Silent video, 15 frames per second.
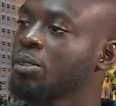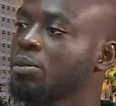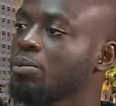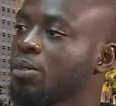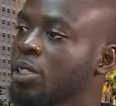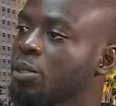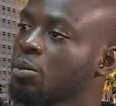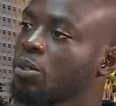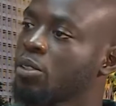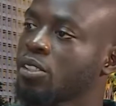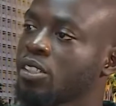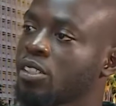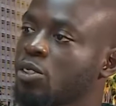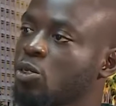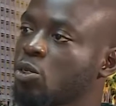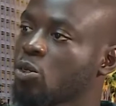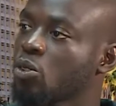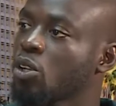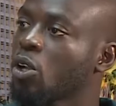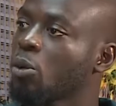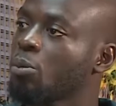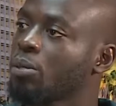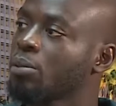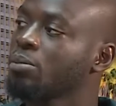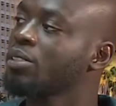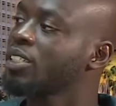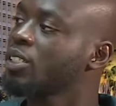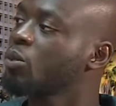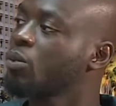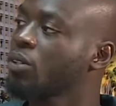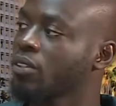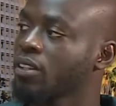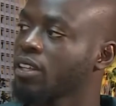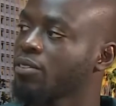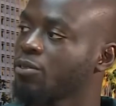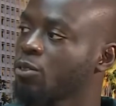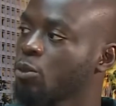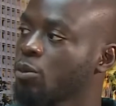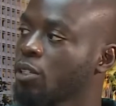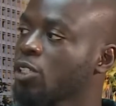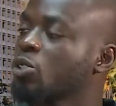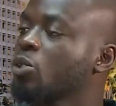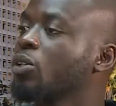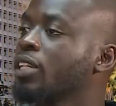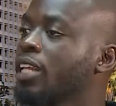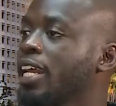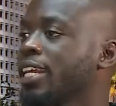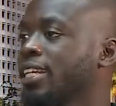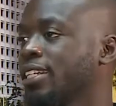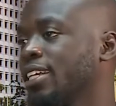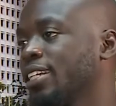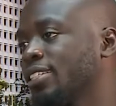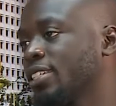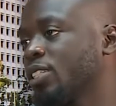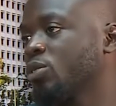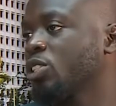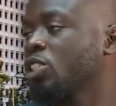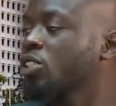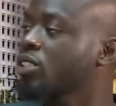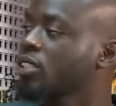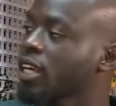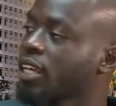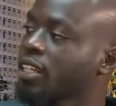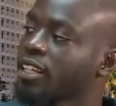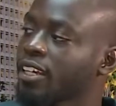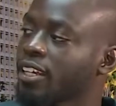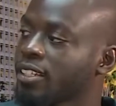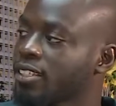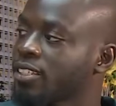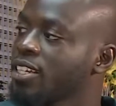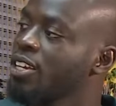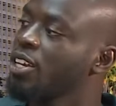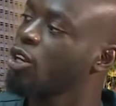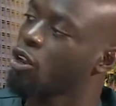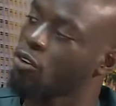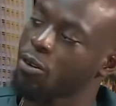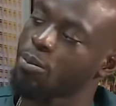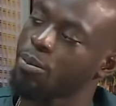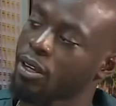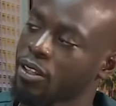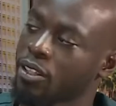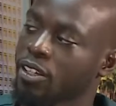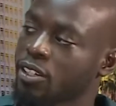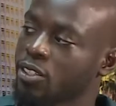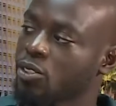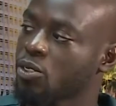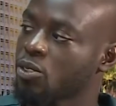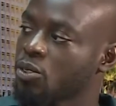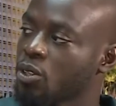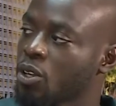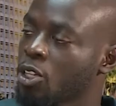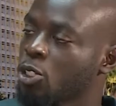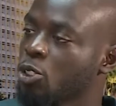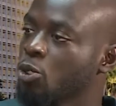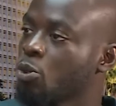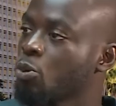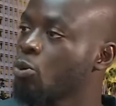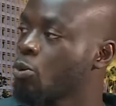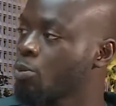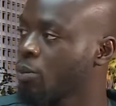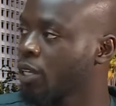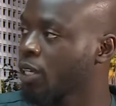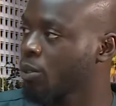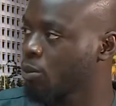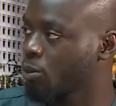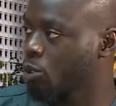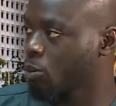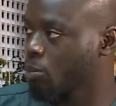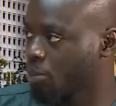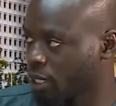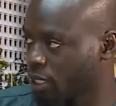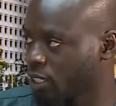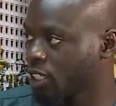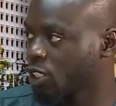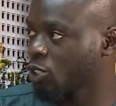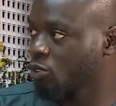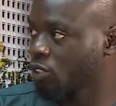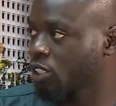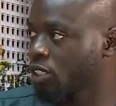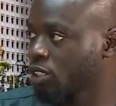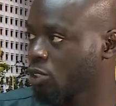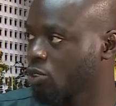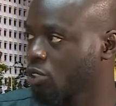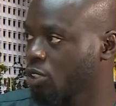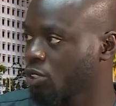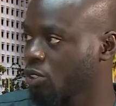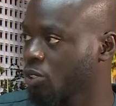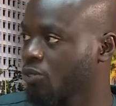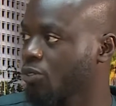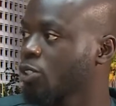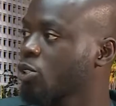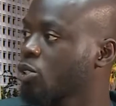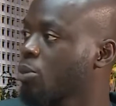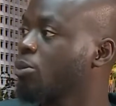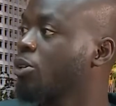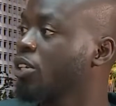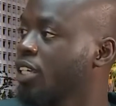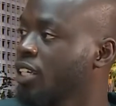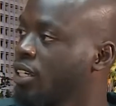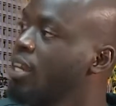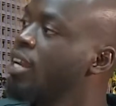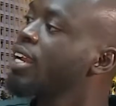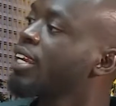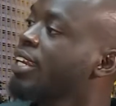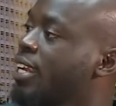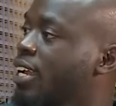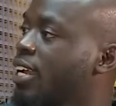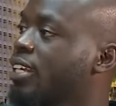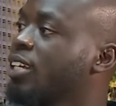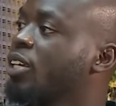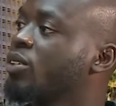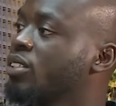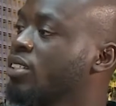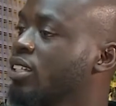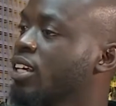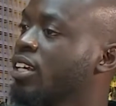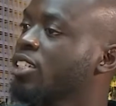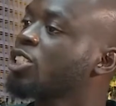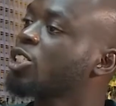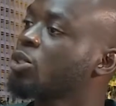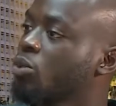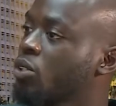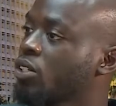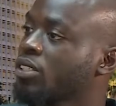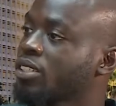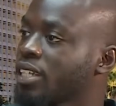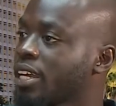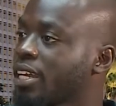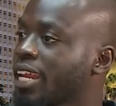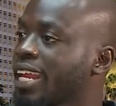the best person to help him deal with that phobia. So in situations like that, loving partners, you know, will make better instructors for somebody. Yeah, they understand. She will understand